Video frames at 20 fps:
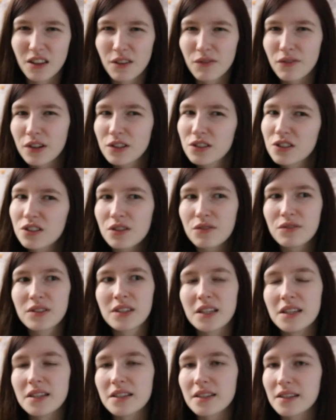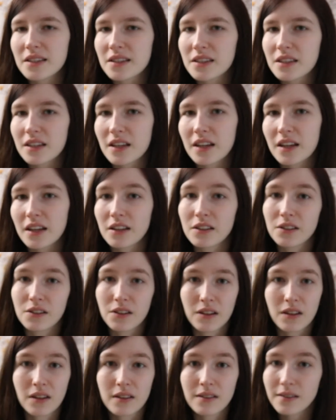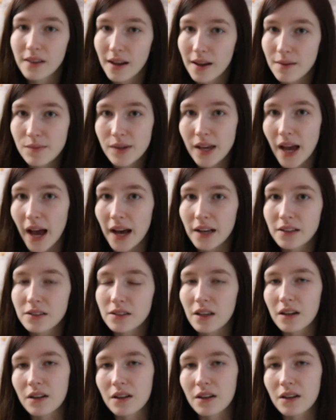The first 2 seasons included the same cast,